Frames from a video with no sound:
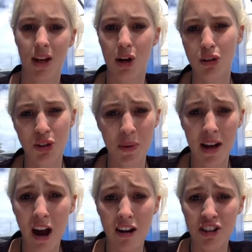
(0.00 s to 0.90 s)
It also
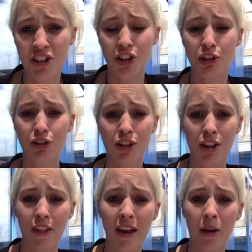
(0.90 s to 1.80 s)
encourages children to
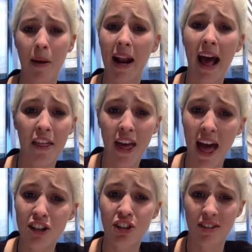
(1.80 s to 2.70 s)
think about how their
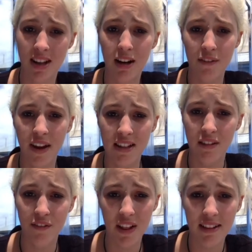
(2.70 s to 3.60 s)
actions can affect the
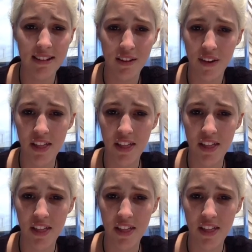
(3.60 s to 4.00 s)
feelings of